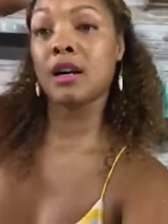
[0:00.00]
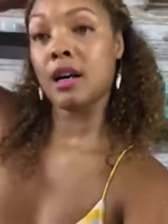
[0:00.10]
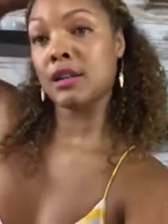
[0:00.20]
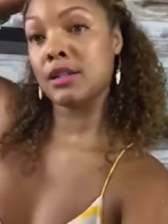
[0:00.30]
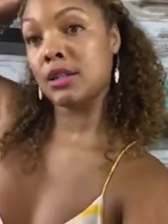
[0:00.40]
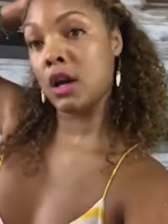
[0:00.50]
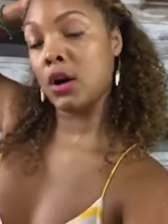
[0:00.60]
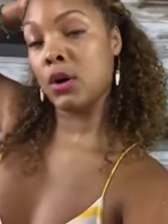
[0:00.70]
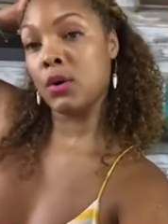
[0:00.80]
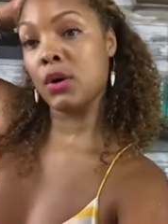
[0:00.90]
So
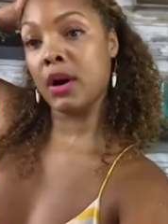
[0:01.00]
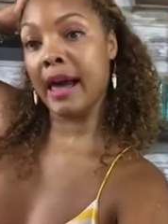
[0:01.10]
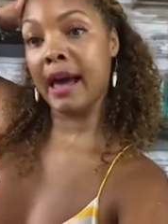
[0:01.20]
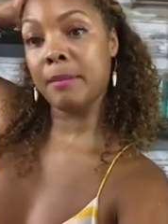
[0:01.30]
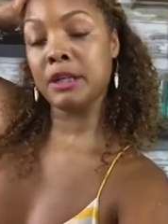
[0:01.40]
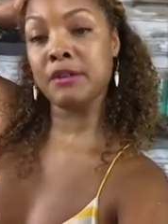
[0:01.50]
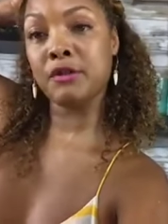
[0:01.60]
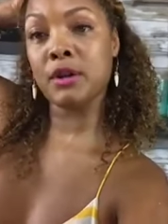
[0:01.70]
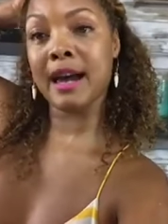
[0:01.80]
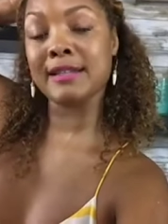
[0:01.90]
how many of
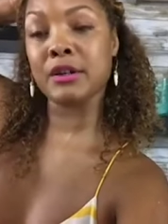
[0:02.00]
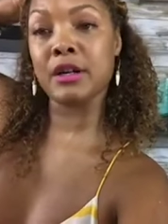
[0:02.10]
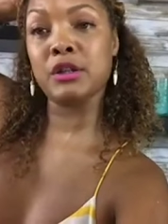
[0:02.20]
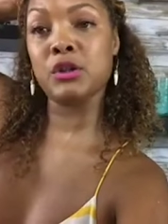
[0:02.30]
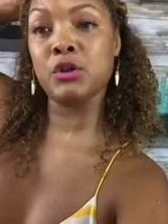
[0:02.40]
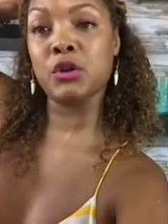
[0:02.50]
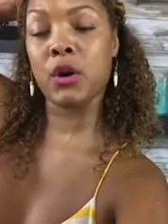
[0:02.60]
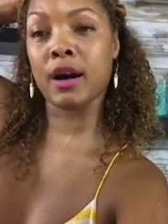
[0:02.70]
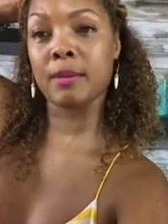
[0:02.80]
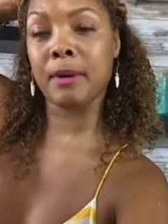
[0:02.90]
you guys are in New
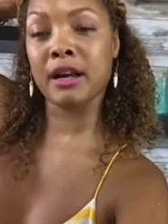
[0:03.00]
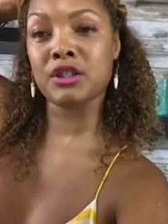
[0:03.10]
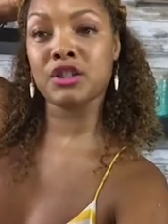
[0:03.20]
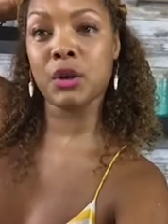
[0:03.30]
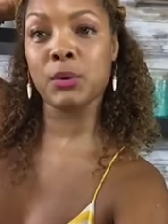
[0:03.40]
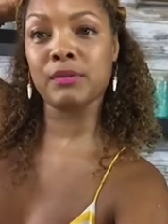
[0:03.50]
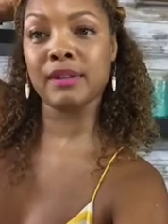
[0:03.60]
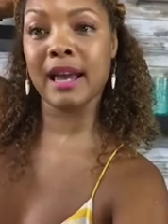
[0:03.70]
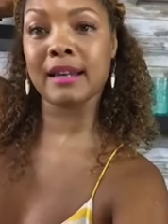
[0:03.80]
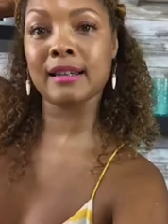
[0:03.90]
York by show of
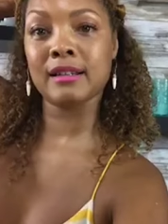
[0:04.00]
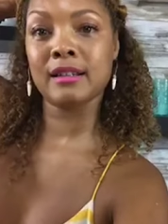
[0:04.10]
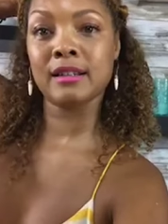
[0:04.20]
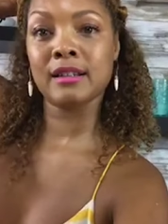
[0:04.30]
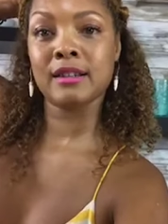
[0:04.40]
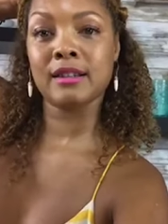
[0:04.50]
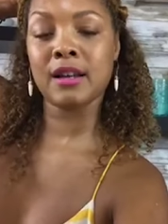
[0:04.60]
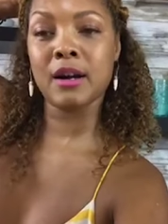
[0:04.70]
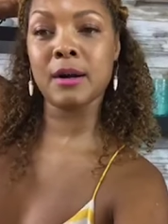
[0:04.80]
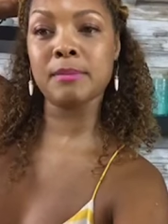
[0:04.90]
like
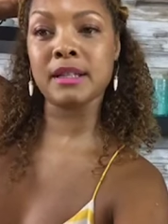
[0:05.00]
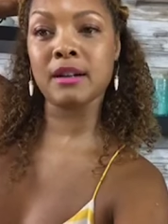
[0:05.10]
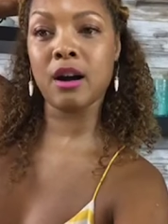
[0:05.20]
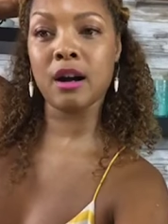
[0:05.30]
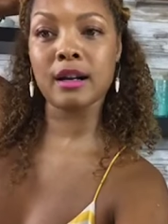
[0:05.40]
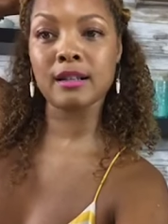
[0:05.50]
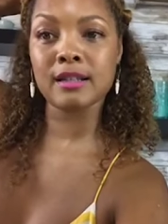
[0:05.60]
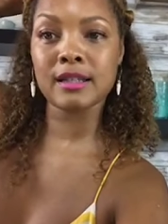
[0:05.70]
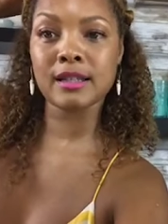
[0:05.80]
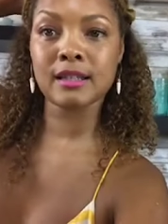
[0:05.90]
thumbs and
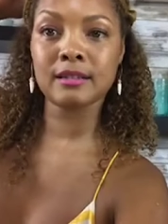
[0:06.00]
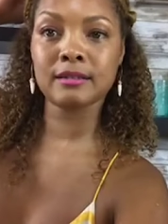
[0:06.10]
hearts?